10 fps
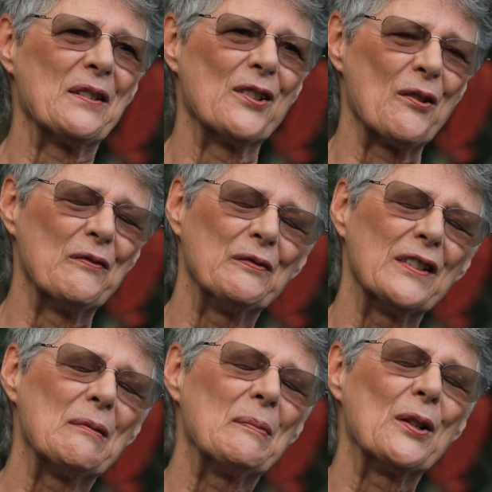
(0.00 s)
John
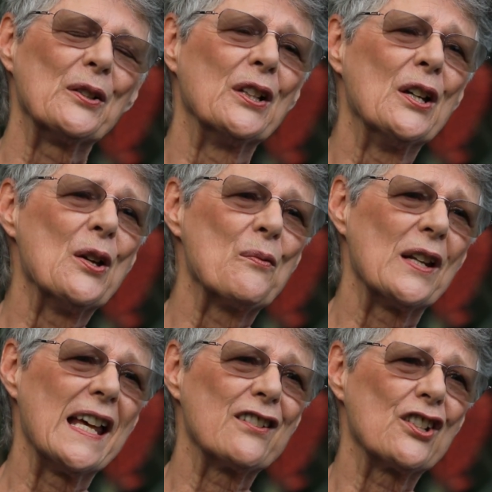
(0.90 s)
Philpott,
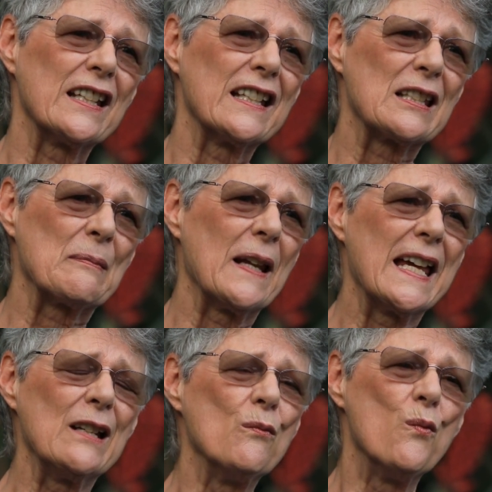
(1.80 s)
will actually
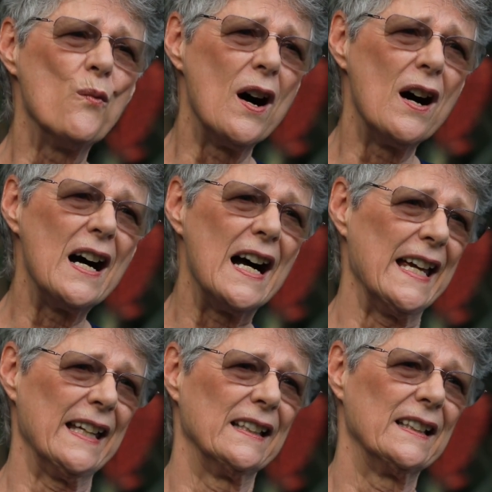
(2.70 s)
explain
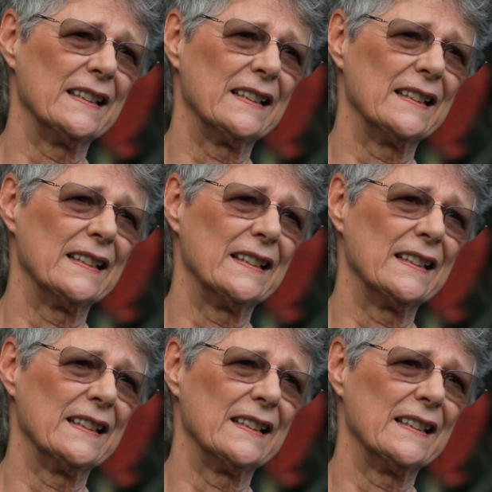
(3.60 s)
why